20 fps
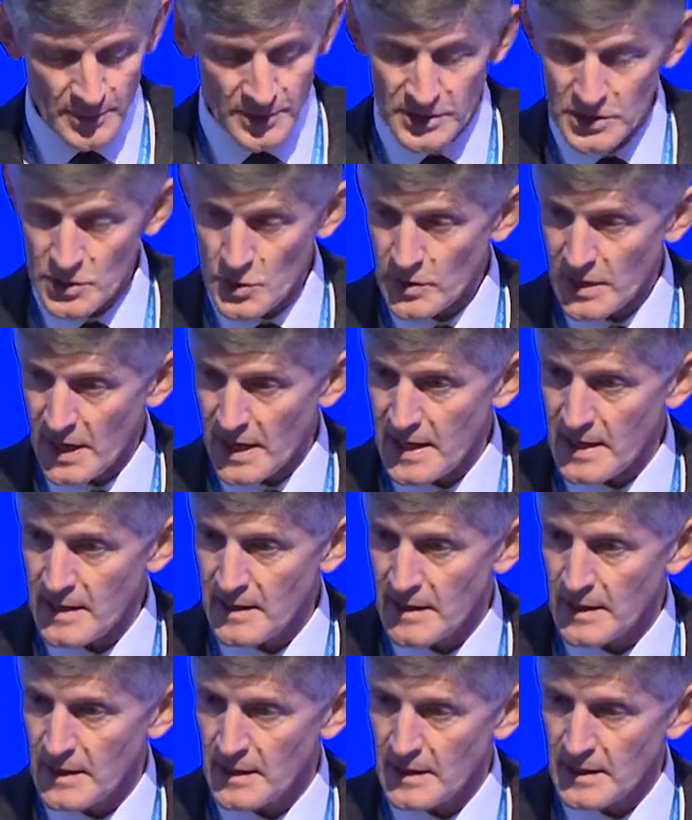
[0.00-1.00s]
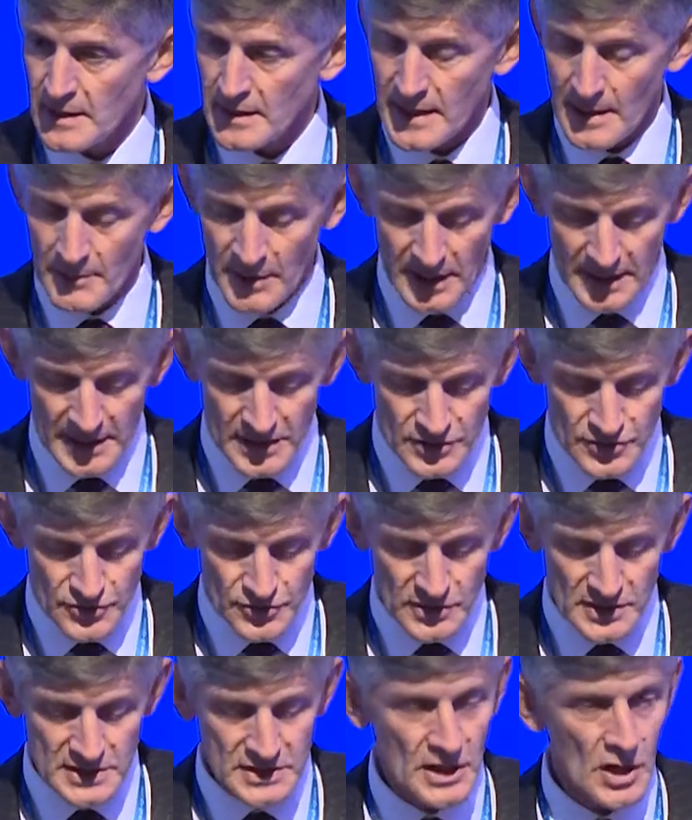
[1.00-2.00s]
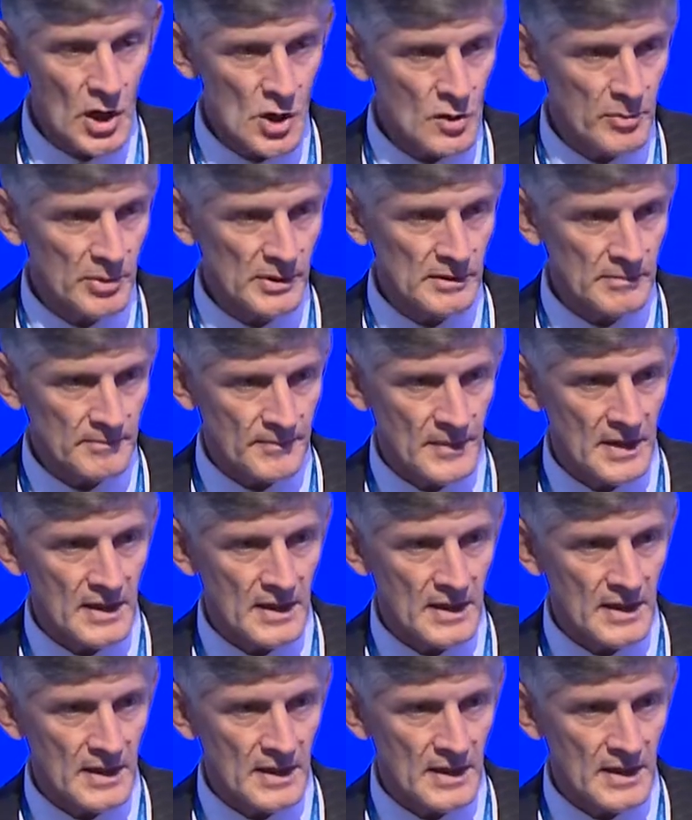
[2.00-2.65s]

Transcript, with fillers: But the UK chemical industry is global,